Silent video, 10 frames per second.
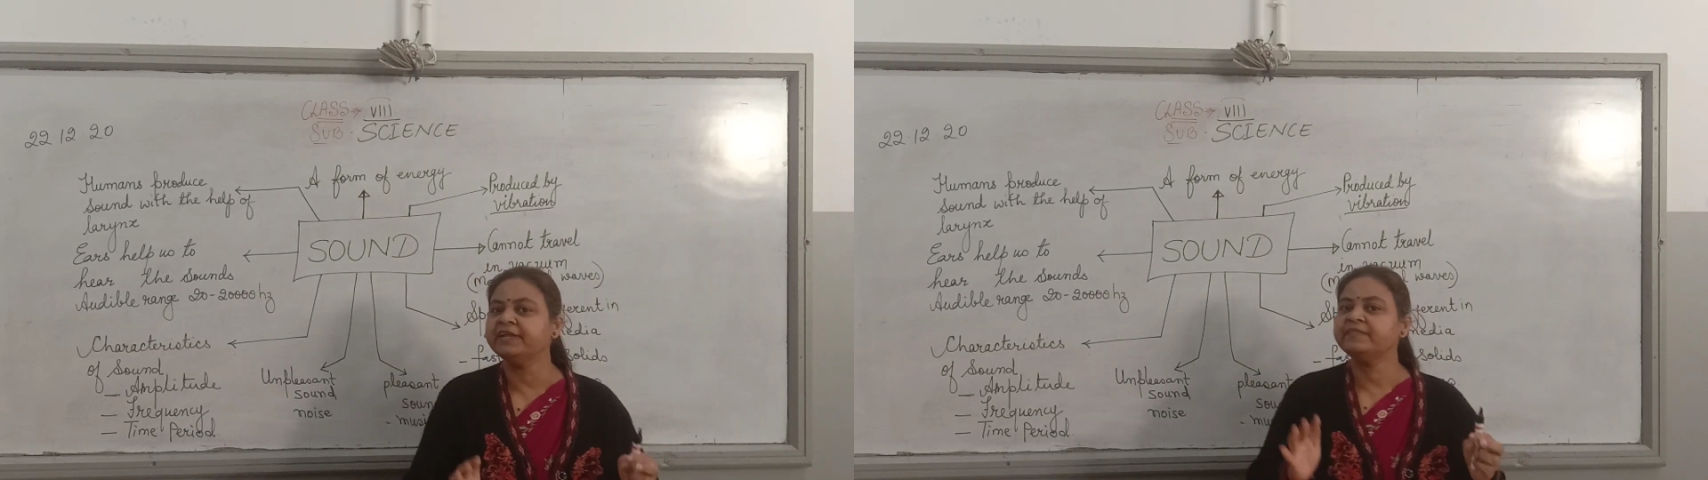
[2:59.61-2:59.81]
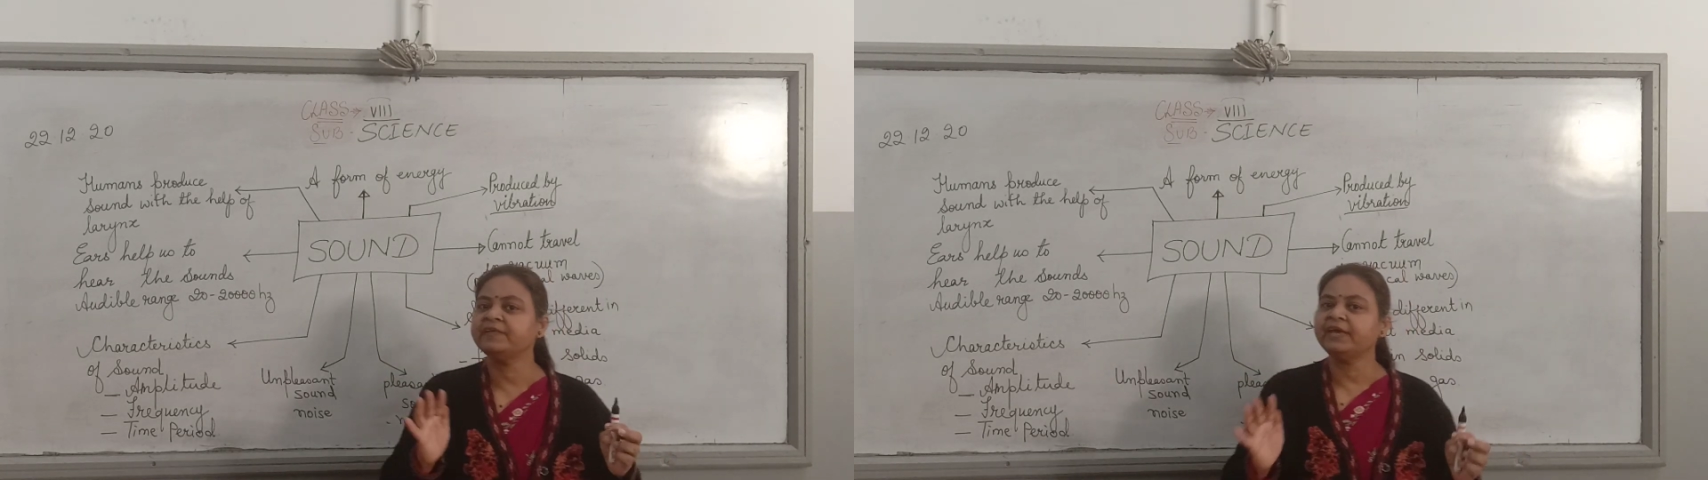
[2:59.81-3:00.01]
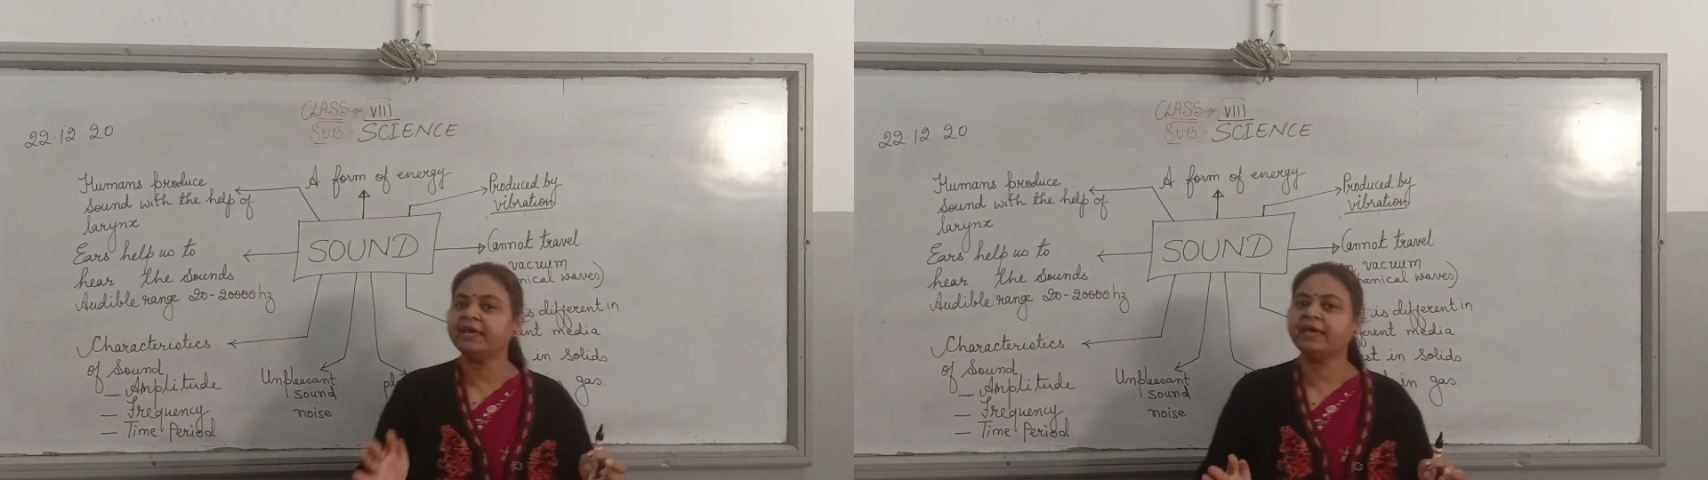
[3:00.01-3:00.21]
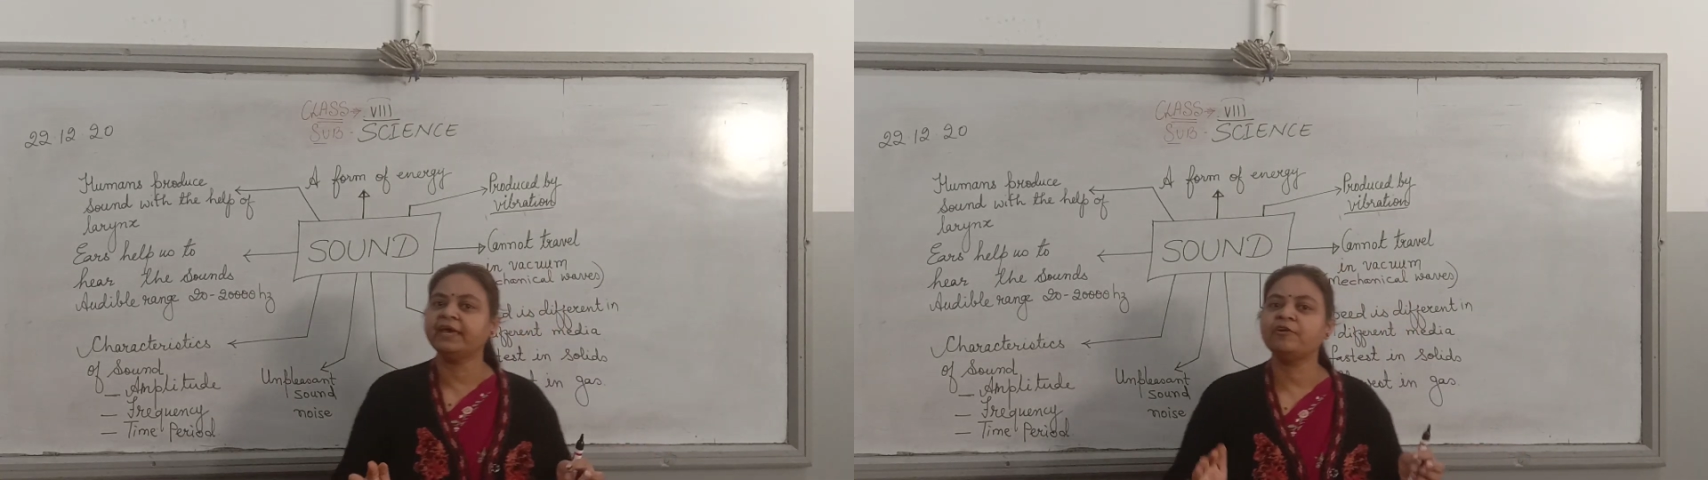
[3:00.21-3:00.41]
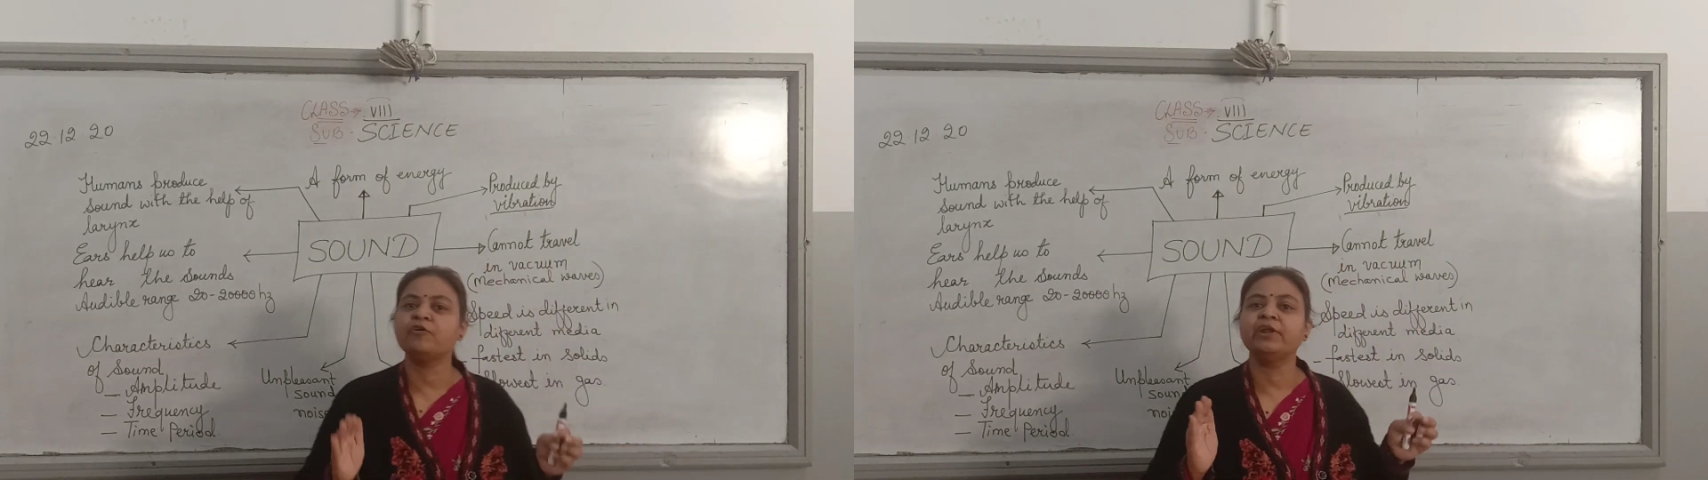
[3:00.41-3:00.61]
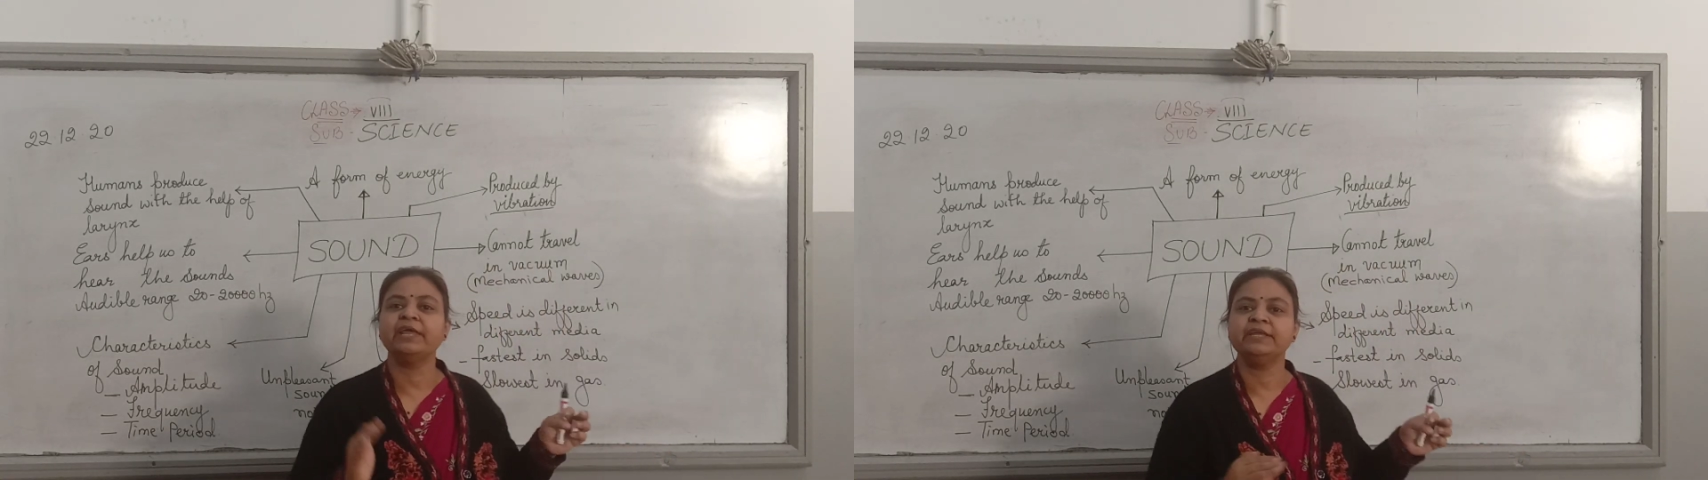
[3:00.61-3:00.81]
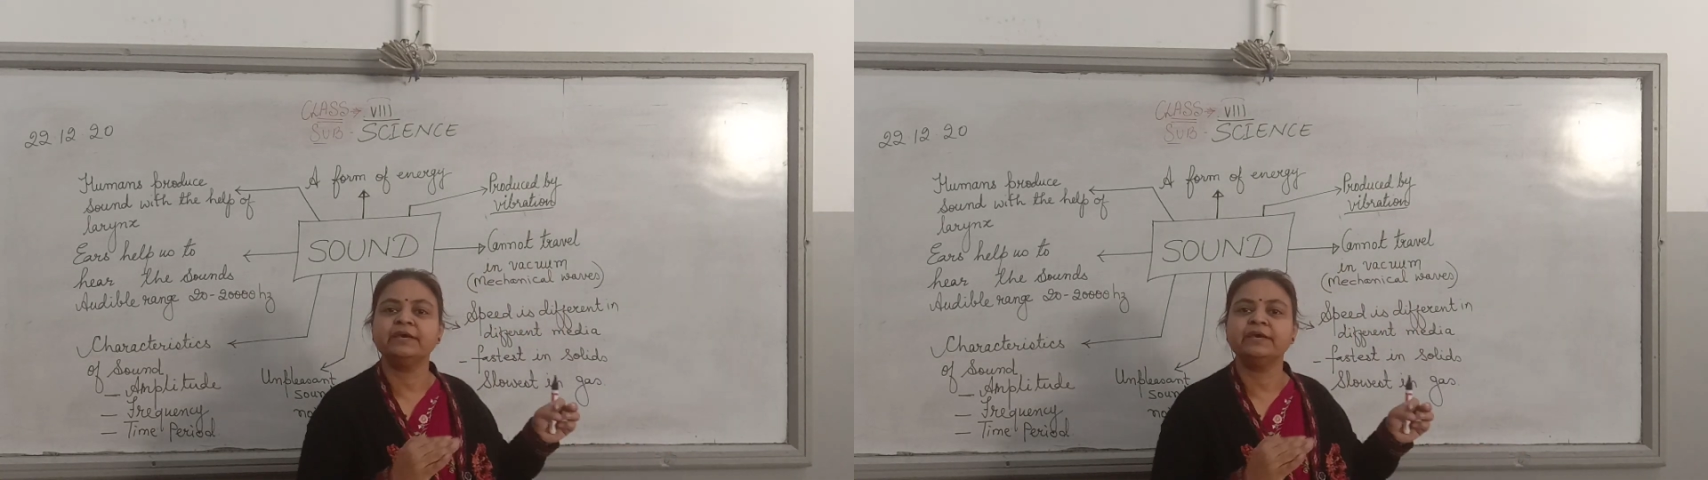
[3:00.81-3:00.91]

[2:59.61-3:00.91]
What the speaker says: in the air or any